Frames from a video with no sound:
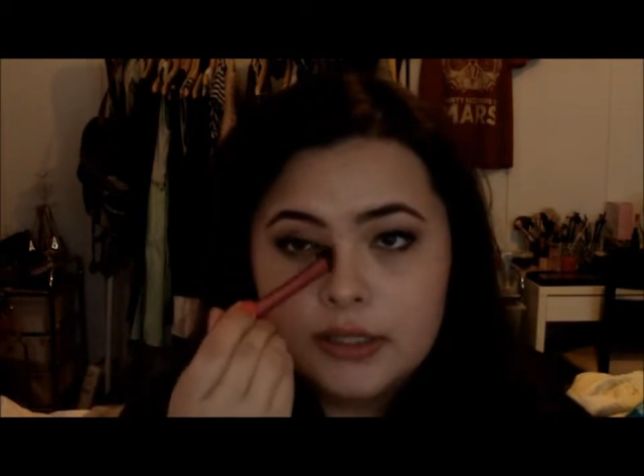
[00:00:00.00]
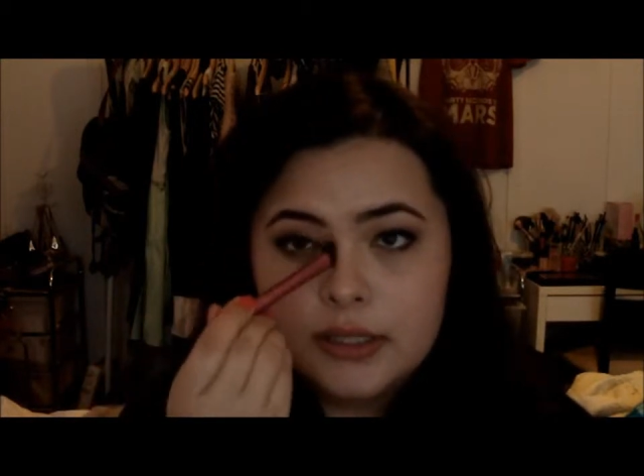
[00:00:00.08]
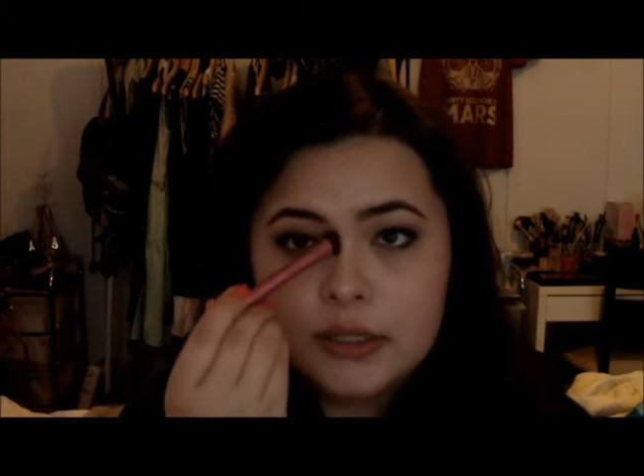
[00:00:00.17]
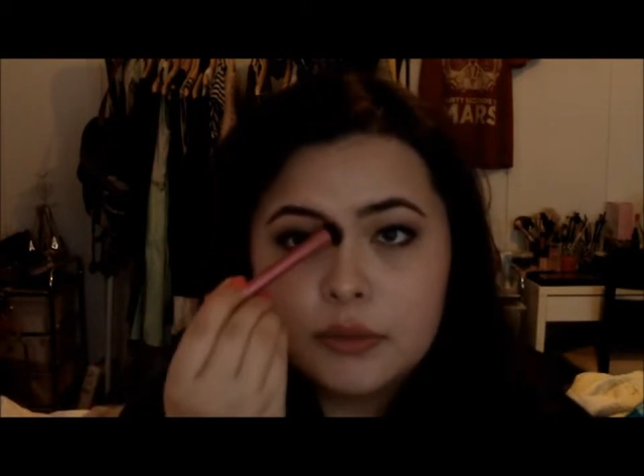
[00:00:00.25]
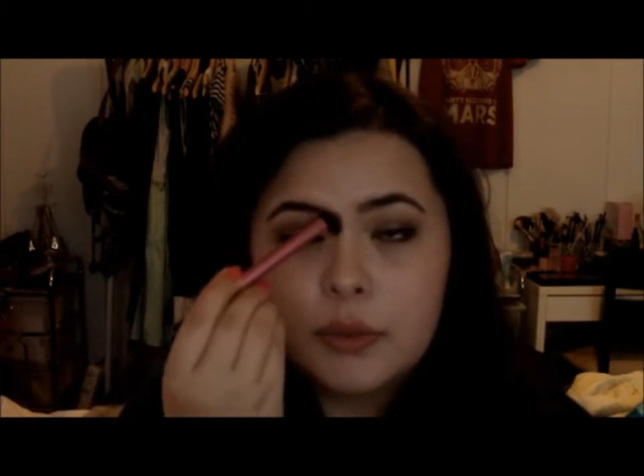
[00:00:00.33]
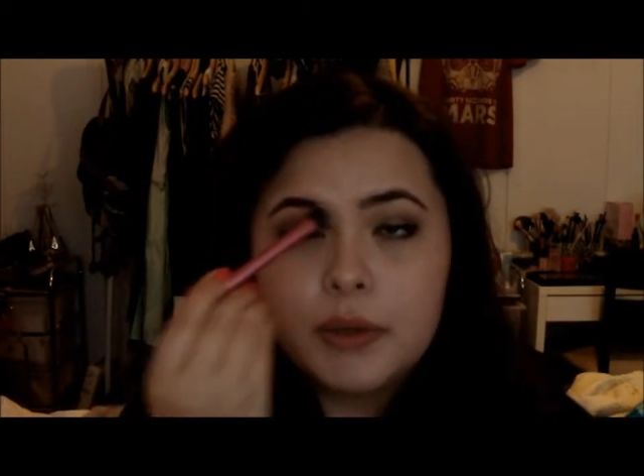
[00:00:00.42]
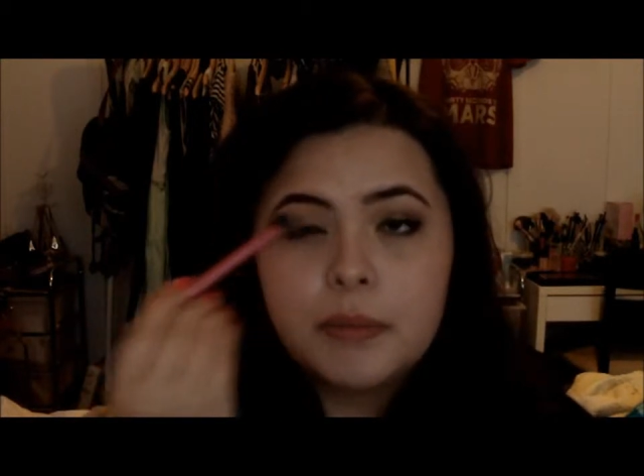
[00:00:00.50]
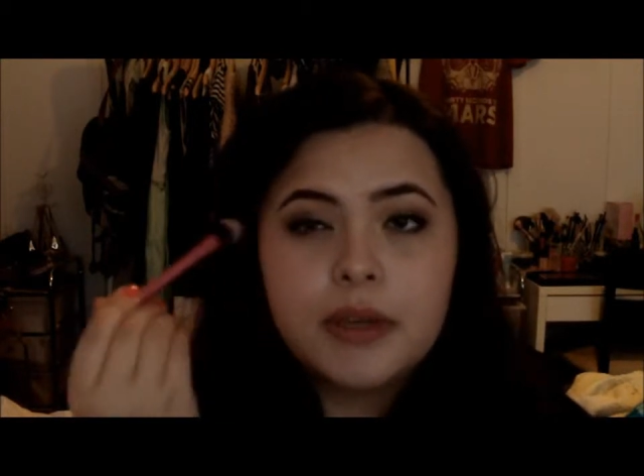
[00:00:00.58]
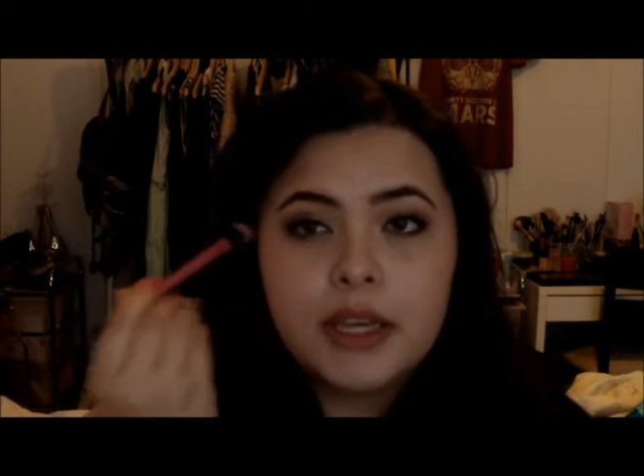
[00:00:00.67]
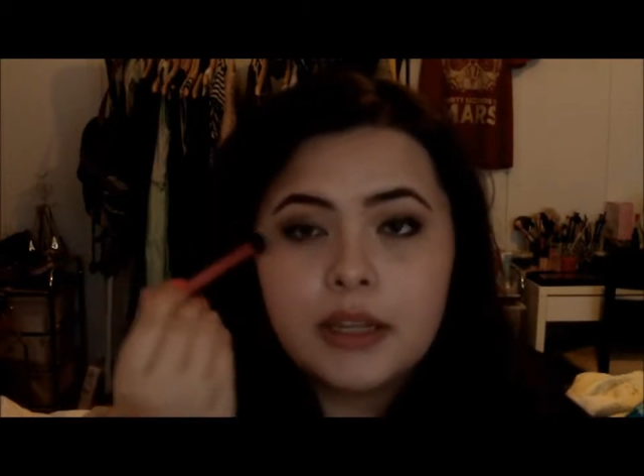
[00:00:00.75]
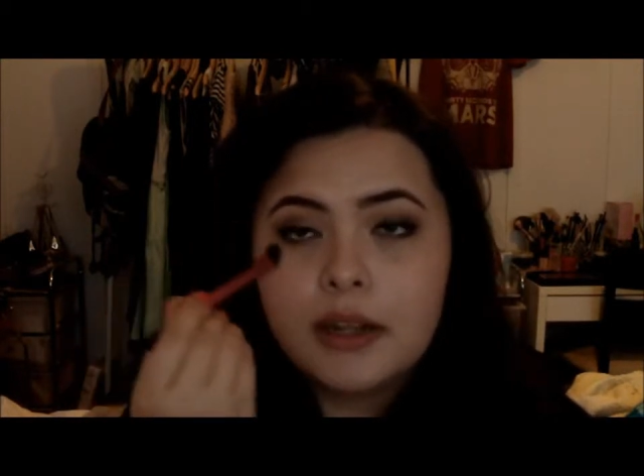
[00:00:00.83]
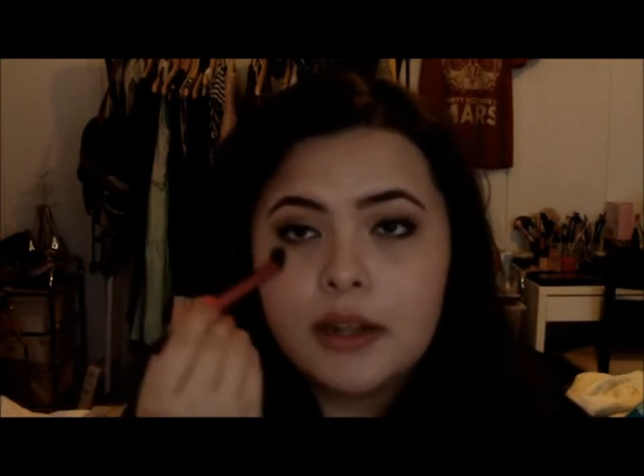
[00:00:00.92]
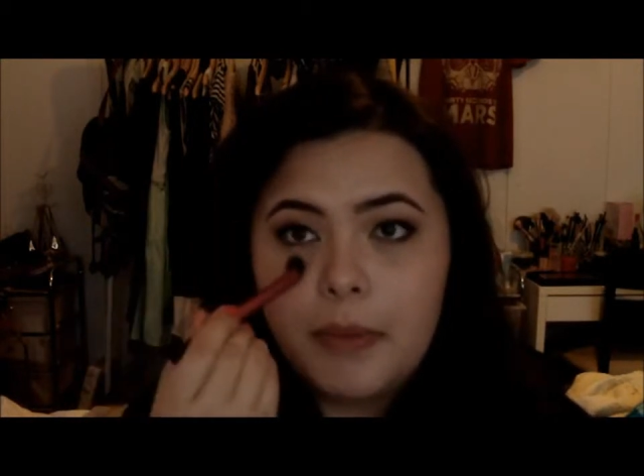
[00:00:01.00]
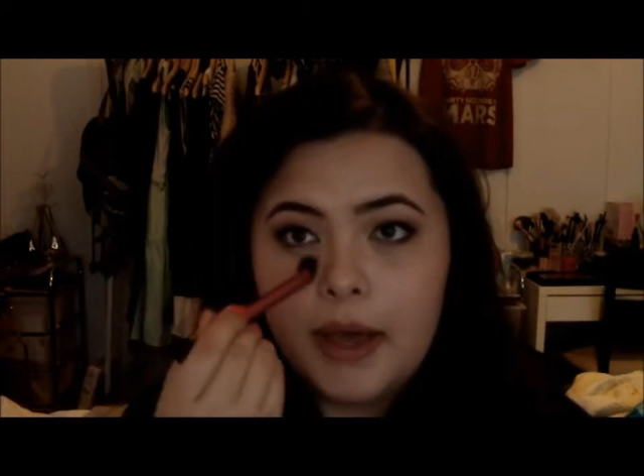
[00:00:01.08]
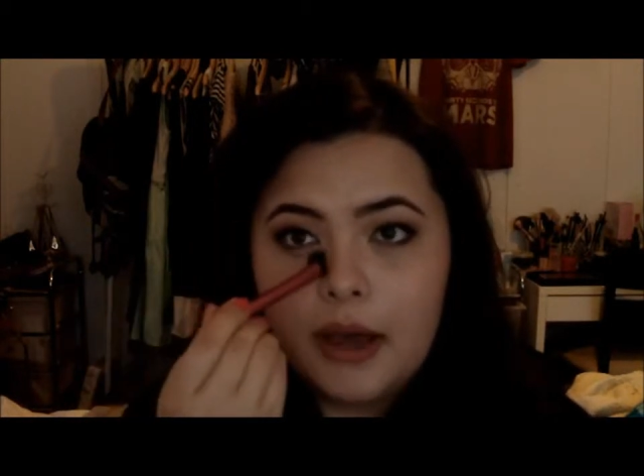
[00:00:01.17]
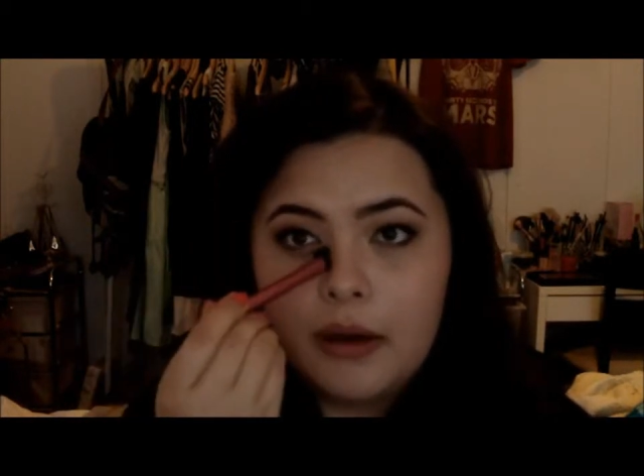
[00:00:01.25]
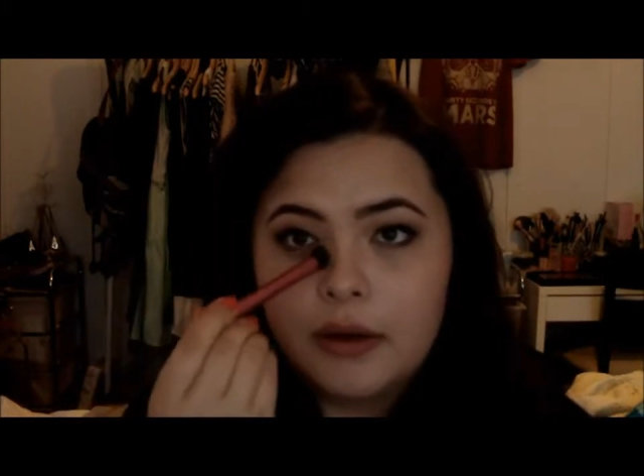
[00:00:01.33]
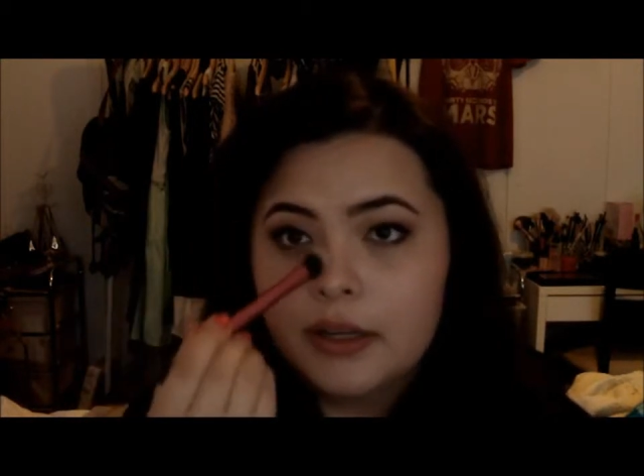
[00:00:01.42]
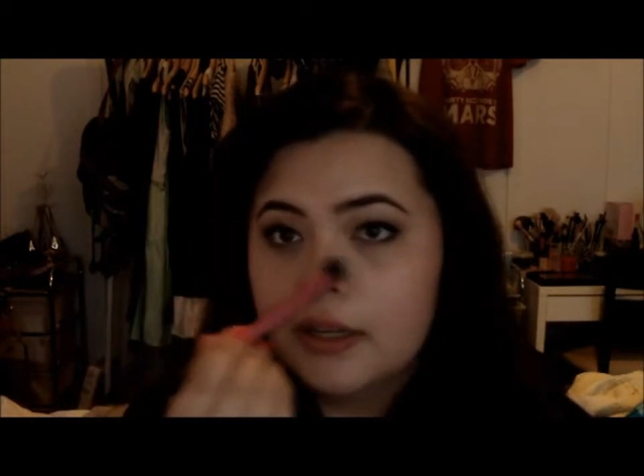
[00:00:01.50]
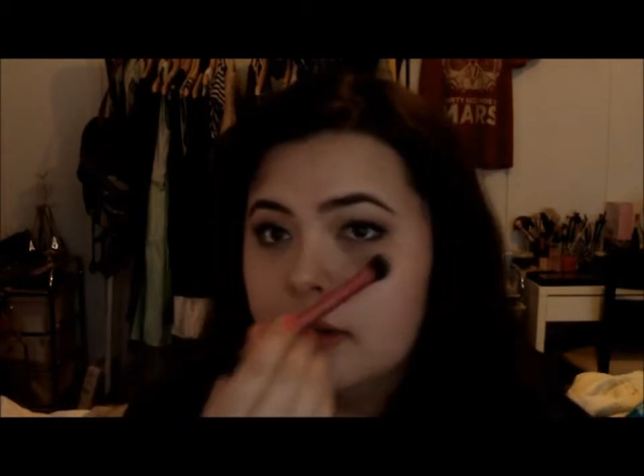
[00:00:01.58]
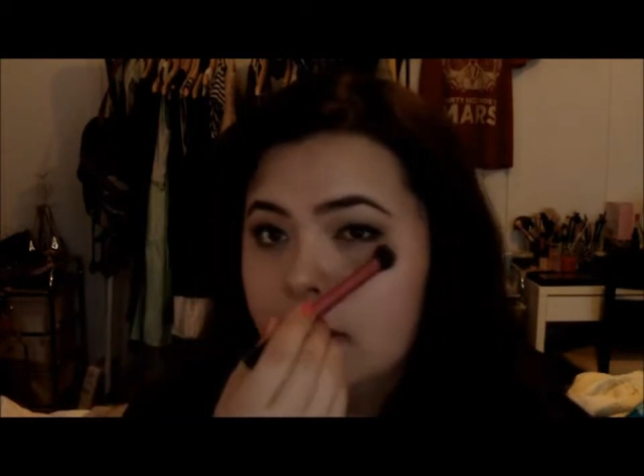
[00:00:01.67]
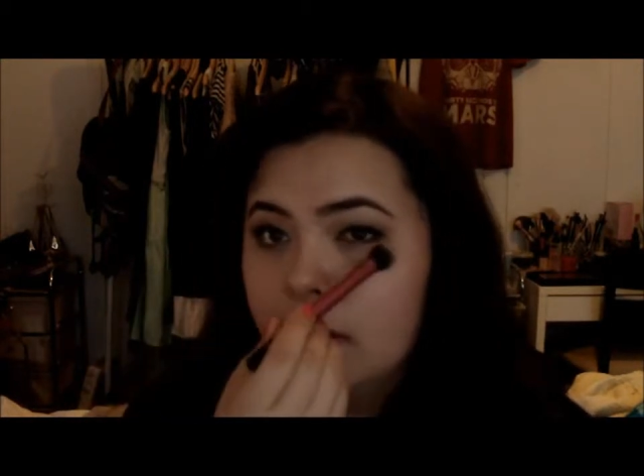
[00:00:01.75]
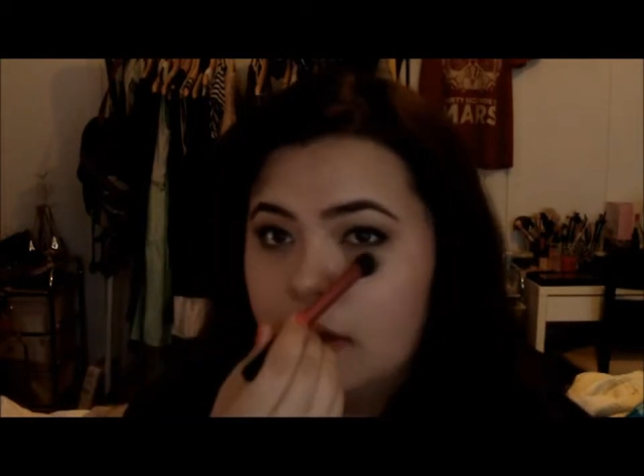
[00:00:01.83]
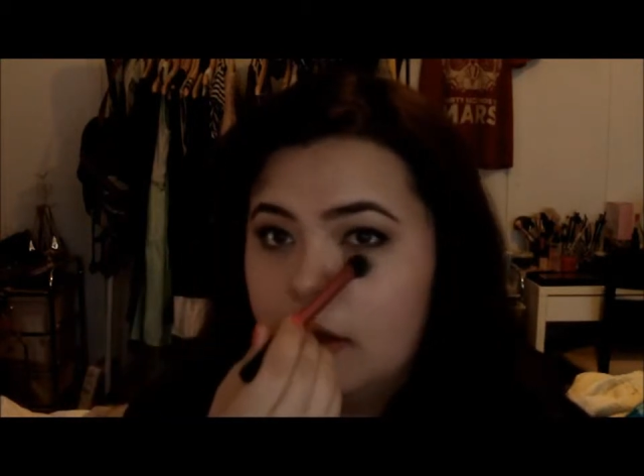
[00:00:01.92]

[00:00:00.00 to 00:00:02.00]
sweeping in the powder.